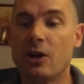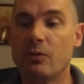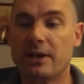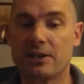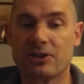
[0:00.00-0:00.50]

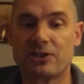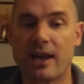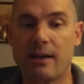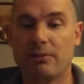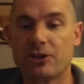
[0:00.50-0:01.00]
We can
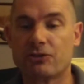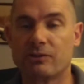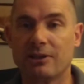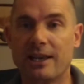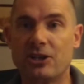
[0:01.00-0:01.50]
establish
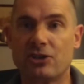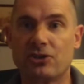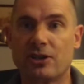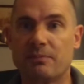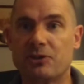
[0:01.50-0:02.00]

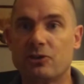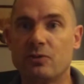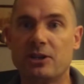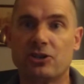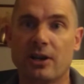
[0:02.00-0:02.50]
relationships
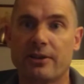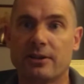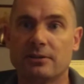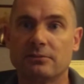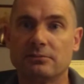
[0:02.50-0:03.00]
to each
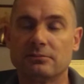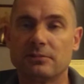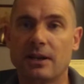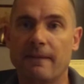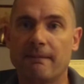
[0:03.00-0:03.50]
other,
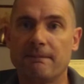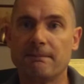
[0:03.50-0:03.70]
right,